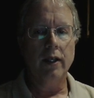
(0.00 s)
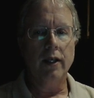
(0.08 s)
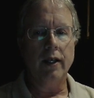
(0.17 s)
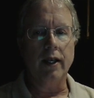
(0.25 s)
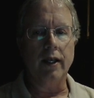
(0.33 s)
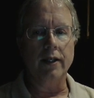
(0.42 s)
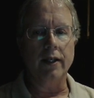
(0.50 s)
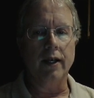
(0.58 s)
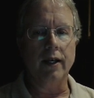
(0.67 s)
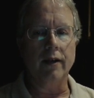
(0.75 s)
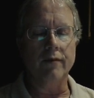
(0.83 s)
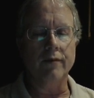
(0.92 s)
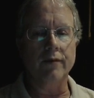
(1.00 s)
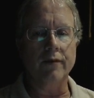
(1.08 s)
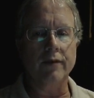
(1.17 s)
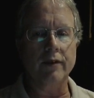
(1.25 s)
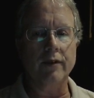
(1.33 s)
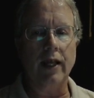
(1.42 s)

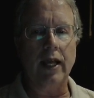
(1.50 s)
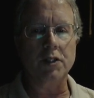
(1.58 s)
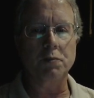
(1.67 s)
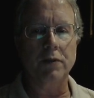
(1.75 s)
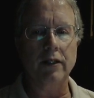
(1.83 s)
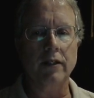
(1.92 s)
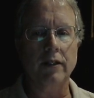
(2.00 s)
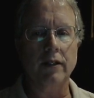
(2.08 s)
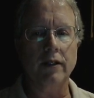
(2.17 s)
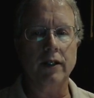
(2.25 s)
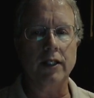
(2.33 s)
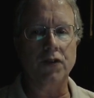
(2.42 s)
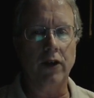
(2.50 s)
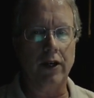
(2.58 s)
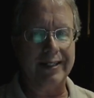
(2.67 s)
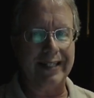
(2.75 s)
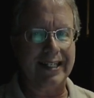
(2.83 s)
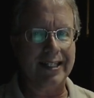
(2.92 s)
and has been, as far
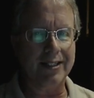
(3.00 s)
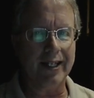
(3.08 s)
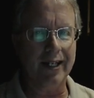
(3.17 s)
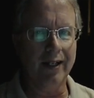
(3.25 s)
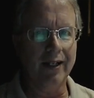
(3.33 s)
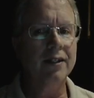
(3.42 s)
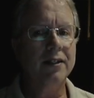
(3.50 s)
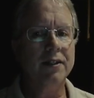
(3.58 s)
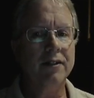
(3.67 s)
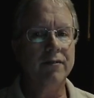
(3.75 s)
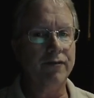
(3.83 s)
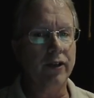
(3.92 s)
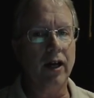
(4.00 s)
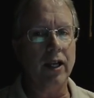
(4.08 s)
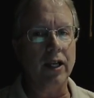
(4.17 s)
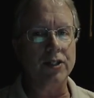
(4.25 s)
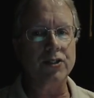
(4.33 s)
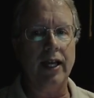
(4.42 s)
as I can tell,
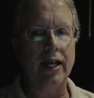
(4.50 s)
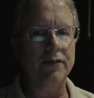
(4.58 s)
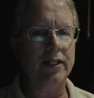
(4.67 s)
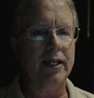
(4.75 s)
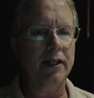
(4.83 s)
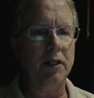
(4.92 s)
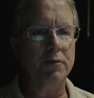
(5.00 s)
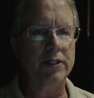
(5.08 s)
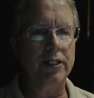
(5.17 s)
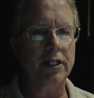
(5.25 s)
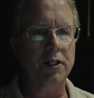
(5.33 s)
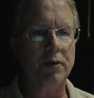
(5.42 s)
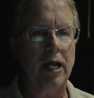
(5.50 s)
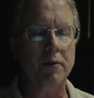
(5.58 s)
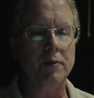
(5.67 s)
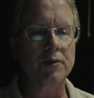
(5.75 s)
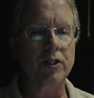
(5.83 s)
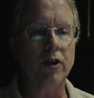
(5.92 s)
flawless. I haven't had any particular
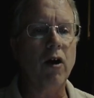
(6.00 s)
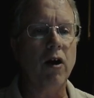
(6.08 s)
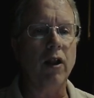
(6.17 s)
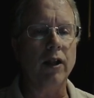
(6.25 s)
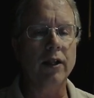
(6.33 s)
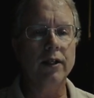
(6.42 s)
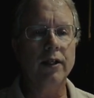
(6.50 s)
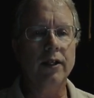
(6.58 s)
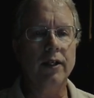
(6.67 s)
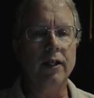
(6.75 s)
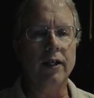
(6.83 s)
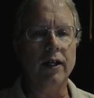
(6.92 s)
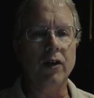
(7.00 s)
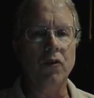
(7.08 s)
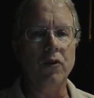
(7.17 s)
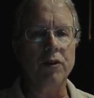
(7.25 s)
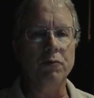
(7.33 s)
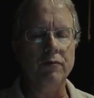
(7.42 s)
problems at all
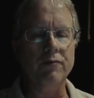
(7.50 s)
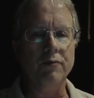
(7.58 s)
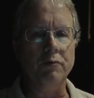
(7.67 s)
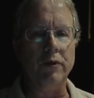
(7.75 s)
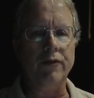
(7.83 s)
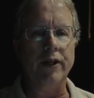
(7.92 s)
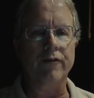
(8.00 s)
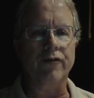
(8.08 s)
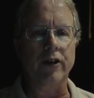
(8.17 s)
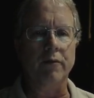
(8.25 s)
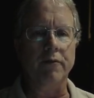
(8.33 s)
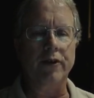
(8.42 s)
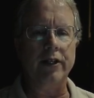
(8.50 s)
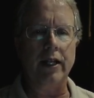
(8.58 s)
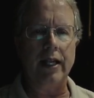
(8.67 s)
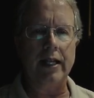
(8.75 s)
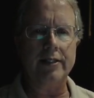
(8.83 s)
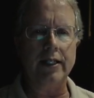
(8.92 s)
with moving from
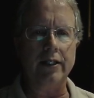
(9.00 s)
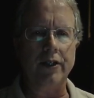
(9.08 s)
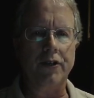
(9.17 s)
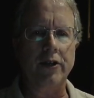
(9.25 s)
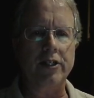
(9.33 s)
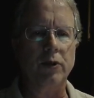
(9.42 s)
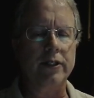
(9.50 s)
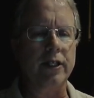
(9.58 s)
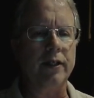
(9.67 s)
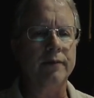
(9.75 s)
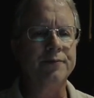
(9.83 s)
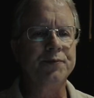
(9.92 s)
3.18 to 3.20.